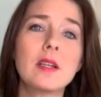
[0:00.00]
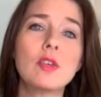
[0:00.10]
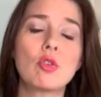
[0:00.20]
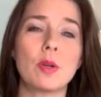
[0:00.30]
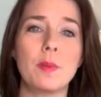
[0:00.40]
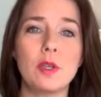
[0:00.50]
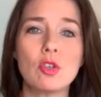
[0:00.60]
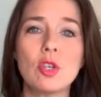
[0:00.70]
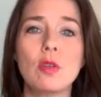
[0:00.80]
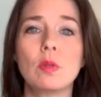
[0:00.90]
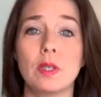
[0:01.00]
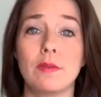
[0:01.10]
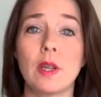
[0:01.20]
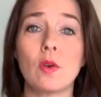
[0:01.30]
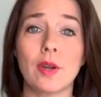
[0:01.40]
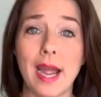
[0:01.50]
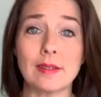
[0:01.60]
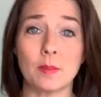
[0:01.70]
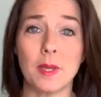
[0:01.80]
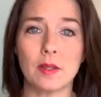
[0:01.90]
can contribute to you living
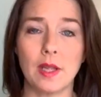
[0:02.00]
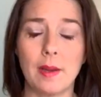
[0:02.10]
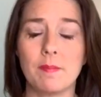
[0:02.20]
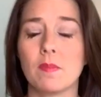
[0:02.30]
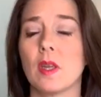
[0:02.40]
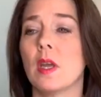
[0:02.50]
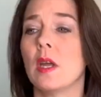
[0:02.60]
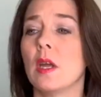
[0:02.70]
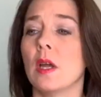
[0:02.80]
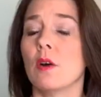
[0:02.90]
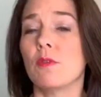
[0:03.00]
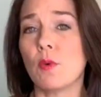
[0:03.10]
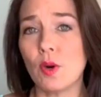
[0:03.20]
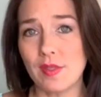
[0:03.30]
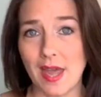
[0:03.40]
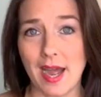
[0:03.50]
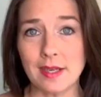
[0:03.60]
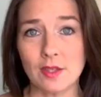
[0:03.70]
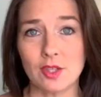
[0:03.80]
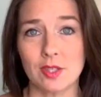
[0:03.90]
orgasmically. For
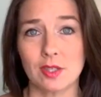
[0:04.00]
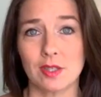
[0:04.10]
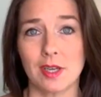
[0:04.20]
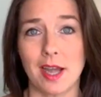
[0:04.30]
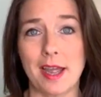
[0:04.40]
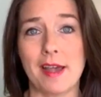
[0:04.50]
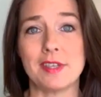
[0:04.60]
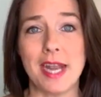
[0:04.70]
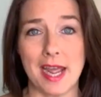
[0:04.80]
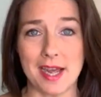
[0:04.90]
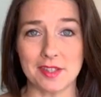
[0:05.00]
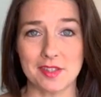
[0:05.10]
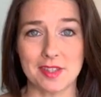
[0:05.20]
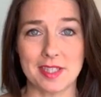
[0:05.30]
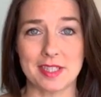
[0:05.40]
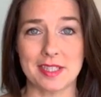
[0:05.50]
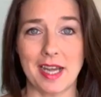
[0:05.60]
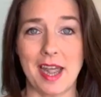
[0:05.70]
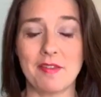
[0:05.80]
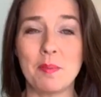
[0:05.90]
that, I have an ask.
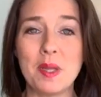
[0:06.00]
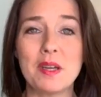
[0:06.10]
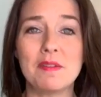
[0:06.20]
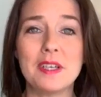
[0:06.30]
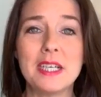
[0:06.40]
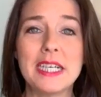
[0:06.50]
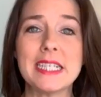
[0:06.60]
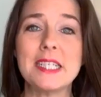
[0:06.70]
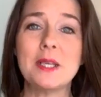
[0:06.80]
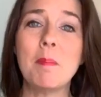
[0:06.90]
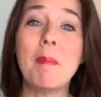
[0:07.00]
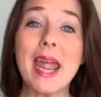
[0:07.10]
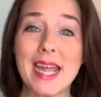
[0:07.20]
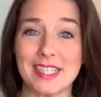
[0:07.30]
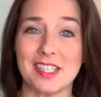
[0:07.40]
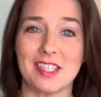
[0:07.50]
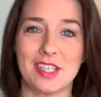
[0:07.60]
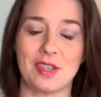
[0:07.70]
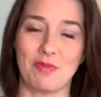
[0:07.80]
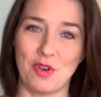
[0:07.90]
I have a bit of a
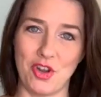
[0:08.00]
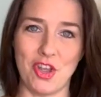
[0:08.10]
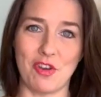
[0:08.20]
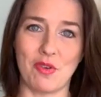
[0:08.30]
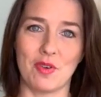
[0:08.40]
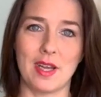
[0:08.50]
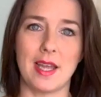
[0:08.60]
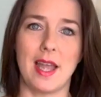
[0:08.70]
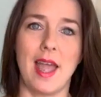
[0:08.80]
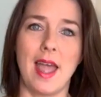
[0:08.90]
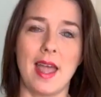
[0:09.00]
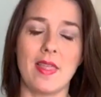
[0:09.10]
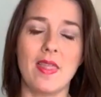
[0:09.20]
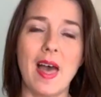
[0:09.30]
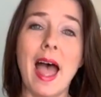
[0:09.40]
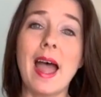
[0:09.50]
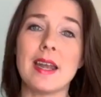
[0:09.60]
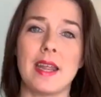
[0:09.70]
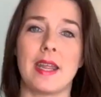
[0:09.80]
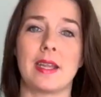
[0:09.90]
demand for you. And
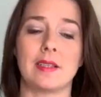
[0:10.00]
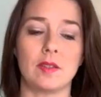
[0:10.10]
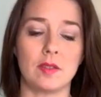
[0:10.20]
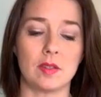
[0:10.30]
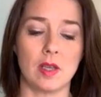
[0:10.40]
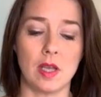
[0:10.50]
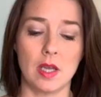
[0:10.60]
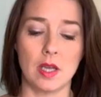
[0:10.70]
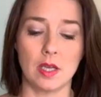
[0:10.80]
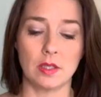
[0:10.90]
that is